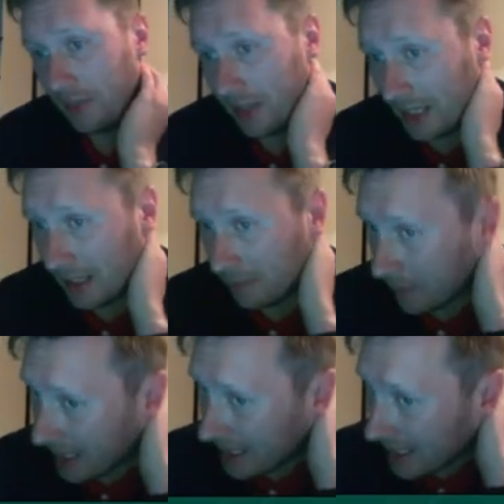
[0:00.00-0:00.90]
the
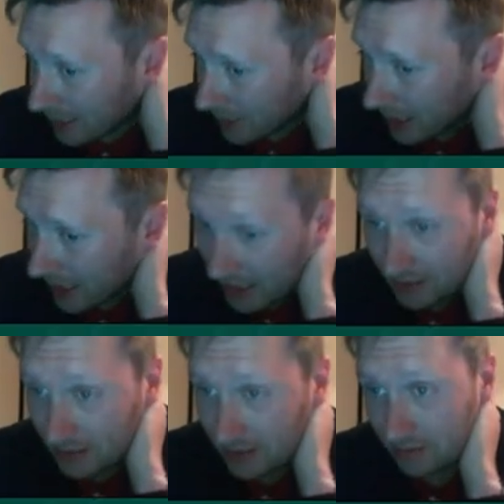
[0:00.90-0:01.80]
main team there
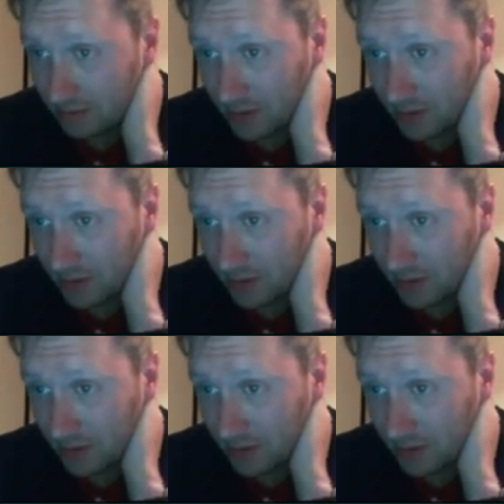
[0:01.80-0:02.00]
is,